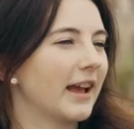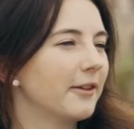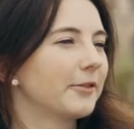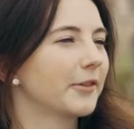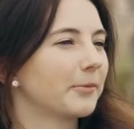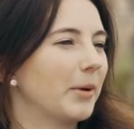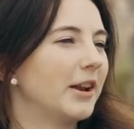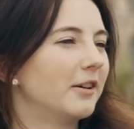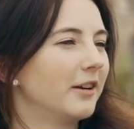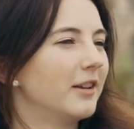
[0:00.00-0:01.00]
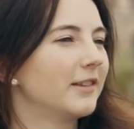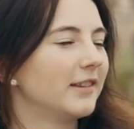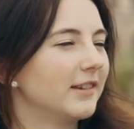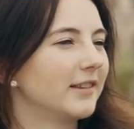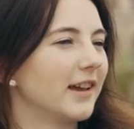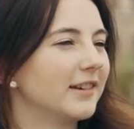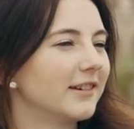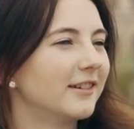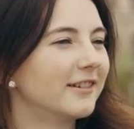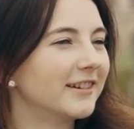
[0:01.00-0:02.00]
life is better in the city center.